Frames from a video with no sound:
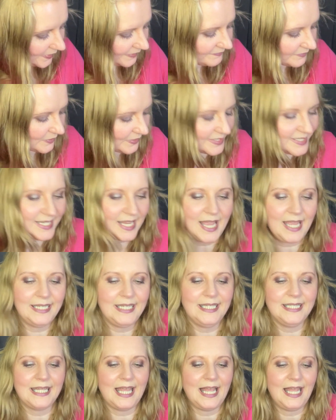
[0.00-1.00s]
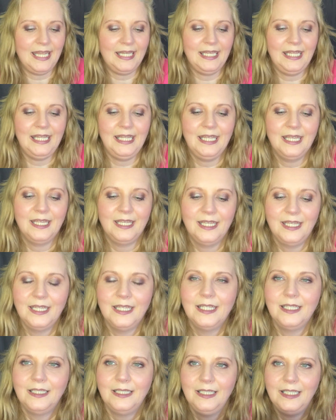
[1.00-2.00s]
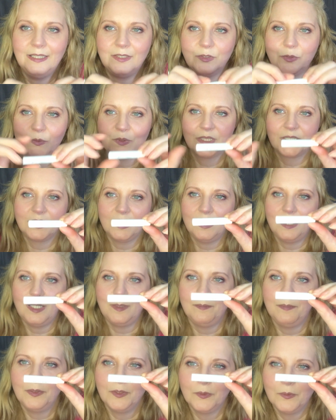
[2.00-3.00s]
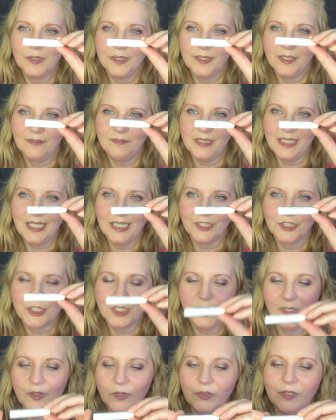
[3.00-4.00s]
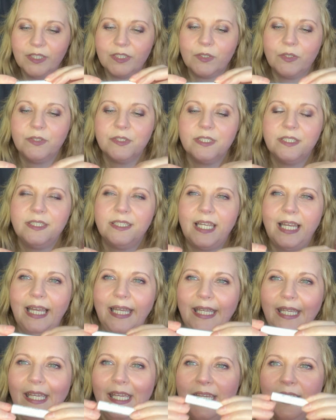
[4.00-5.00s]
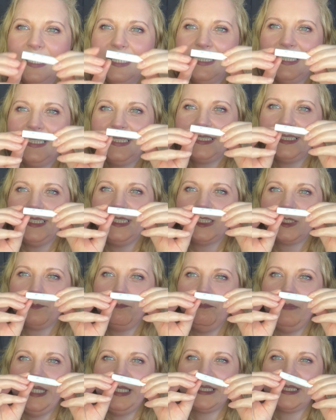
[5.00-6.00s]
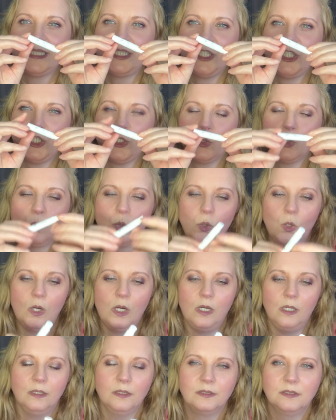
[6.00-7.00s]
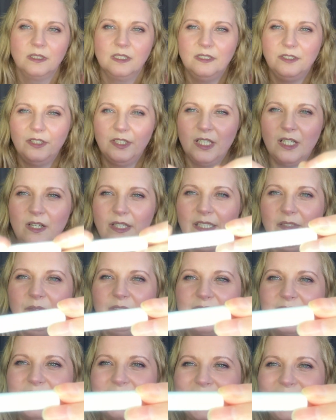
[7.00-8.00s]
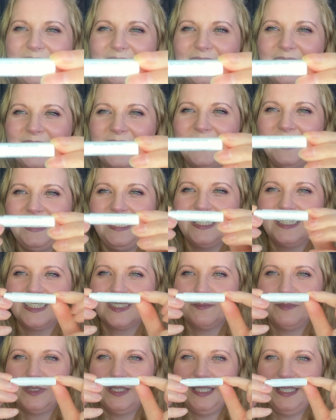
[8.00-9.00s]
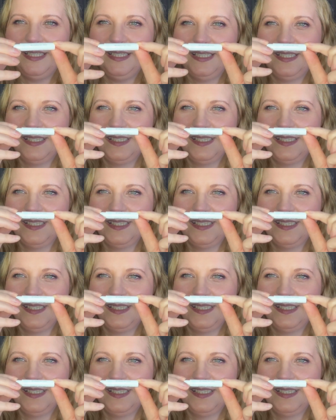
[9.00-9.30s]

I've got a tiny, tiny little sample and I've actually got this on today. This is Miss Dior. Can't even see it, can you, because of my